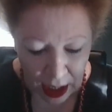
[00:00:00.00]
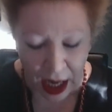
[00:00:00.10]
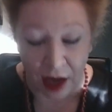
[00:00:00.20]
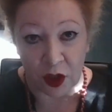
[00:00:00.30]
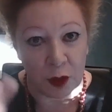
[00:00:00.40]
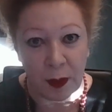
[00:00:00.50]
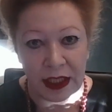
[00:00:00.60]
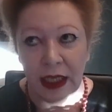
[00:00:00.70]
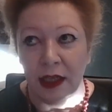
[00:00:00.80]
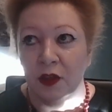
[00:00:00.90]
if you're
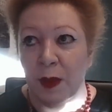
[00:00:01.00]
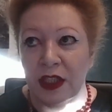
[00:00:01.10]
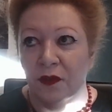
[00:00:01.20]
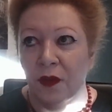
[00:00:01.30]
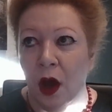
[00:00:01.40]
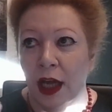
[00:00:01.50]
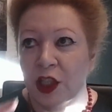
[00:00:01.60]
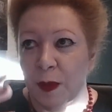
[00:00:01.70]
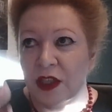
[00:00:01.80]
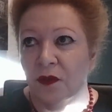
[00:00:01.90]

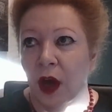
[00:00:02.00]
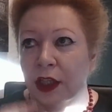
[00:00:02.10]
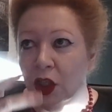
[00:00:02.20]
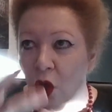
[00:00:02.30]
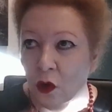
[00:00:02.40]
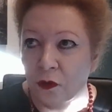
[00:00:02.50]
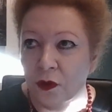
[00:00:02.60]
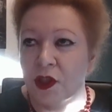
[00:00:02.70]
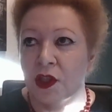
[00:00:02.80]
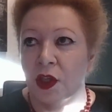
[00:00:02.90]
specifying your
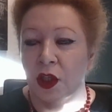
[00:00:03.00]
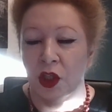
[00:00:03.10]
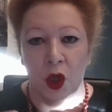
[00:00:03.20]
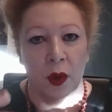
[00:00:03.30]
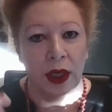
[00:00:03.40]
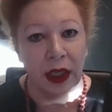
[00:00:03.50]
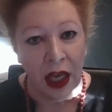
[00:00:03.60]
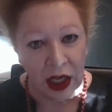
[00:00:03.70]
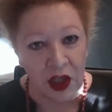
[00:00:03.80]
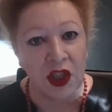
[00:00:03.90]
conferences that you're doing,
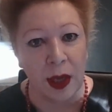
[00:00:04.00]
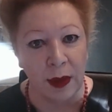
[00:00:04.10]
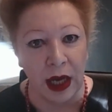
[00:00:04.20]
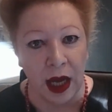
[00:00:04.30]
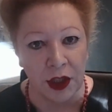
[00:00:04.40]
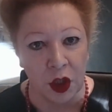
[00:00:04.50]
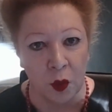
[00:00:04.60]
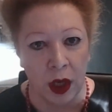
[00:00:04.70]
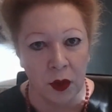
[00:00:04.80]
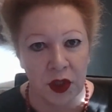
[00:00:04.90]
your seminars as
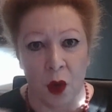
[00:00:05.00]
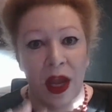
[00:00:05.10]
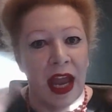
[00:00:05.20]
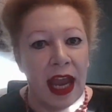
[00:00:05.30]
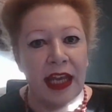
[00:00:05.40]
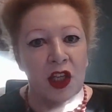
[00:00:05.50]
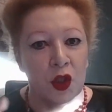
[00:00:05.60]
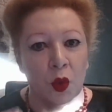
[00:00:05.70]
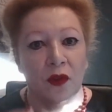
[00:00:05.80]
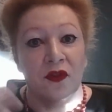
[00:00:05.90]
well. So any
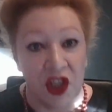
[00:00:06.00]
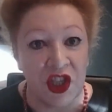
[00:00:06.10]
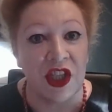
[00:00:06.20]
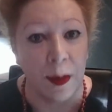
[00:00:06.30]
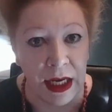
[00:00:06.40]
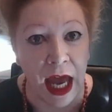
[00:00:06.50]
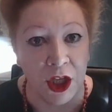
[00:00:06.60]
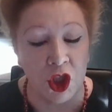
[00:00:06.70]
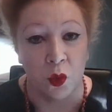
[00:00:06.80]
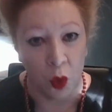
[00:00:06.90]
sort of
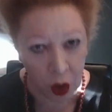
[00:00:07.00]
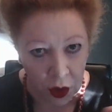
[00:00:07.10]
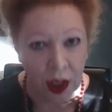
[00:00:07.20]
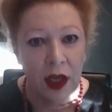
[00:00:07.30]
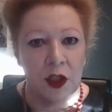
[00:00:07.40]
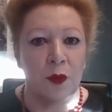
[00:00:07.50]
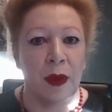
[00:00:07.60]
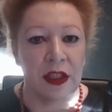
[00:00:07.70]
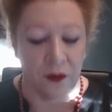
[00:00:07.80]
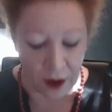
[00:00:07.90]
dissemination work,
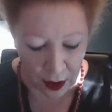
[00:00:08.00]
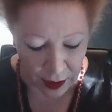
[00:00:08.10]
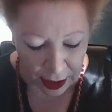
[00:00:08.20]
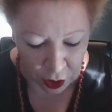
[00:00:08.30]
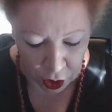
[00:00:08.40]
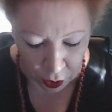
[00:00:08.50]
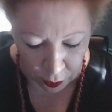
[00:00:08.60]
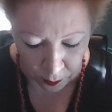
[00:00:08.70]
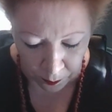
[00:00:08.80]
specify that too.